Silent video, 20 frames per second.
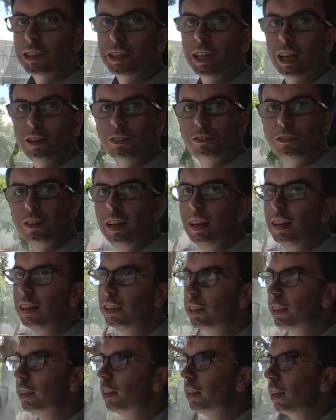So
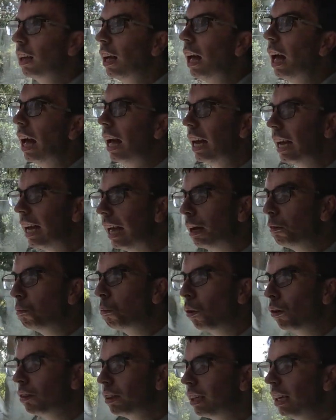first,
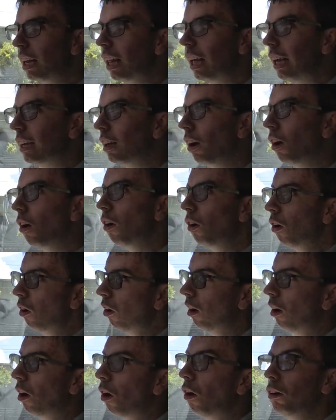what's it like
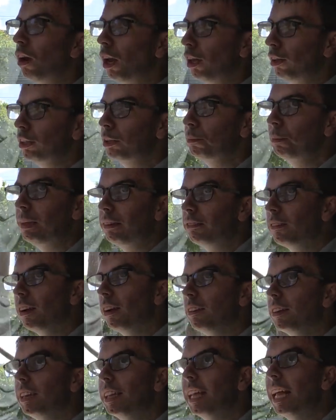on low speed
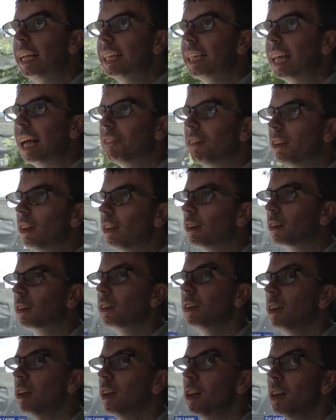roads? Let's have a look.
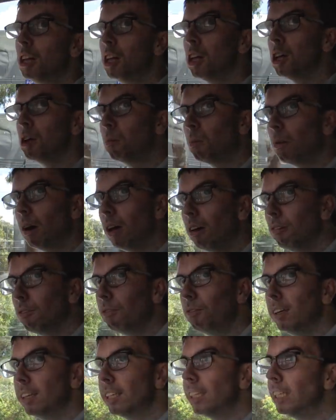Well,
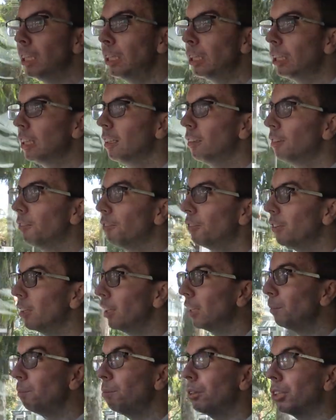first
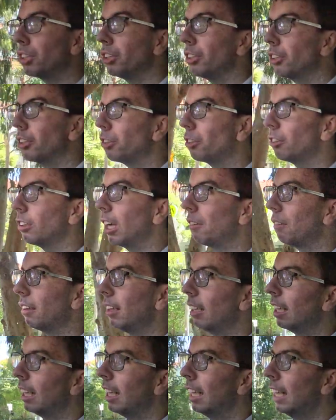impressions in
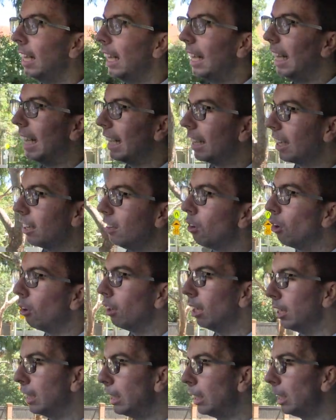driving, it's
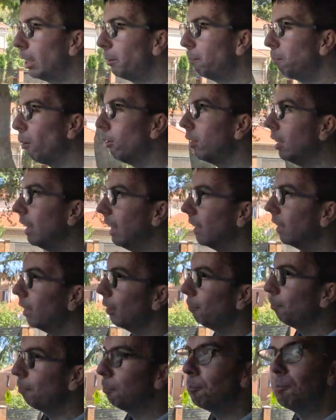not as sporty as
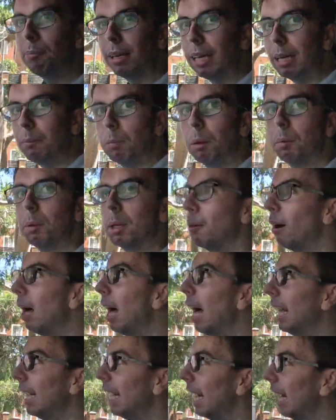the BMW
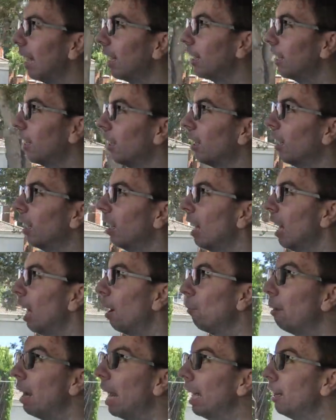iX,
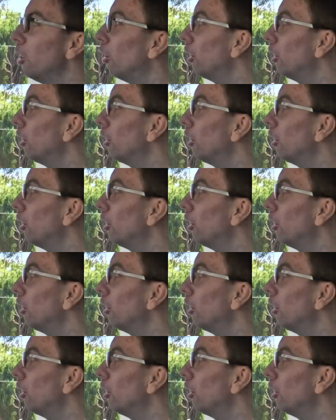but that's